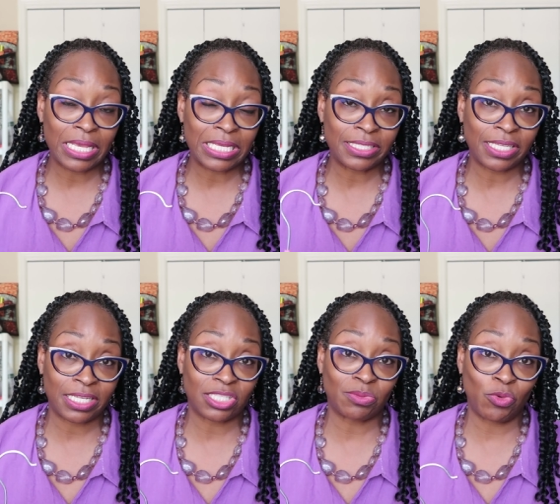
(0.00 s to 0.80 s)

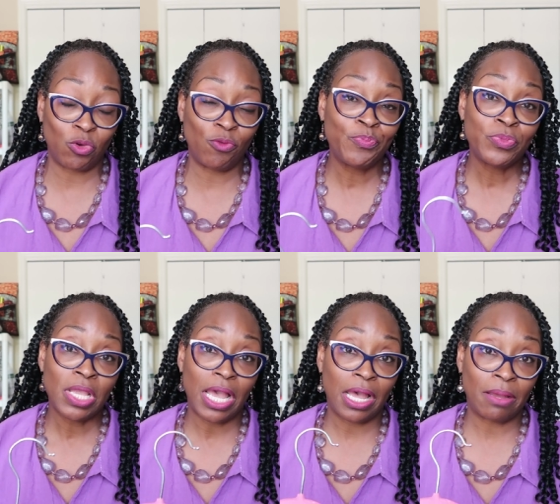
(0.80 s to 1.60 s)
easy and smooth
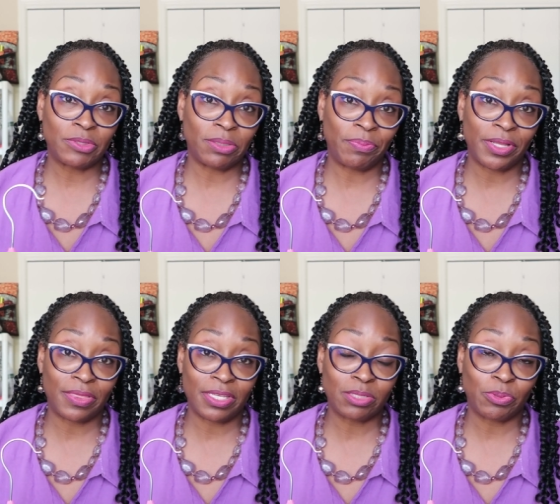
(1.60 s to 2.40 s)
um, to
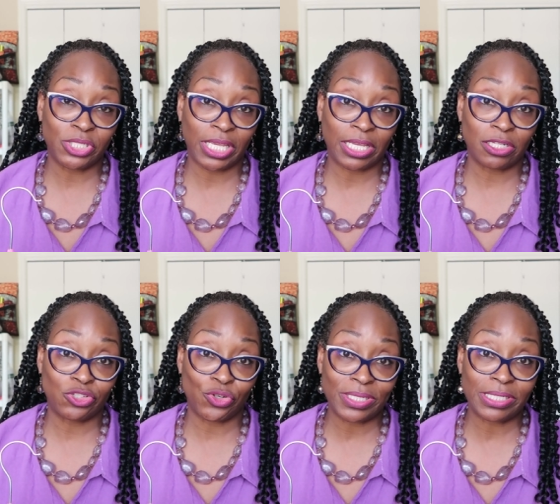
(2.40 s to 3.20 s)
put this
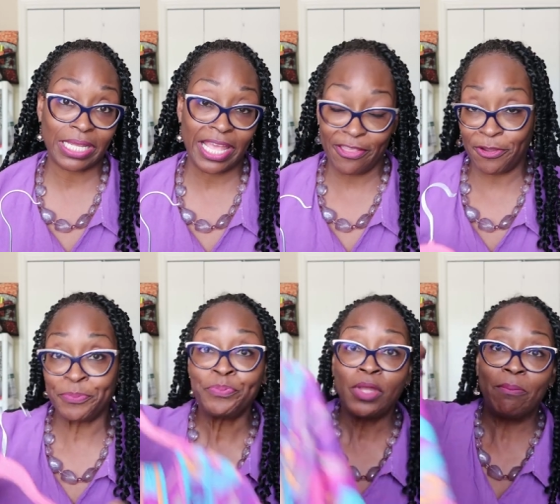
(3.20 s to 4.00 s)
particular dress together.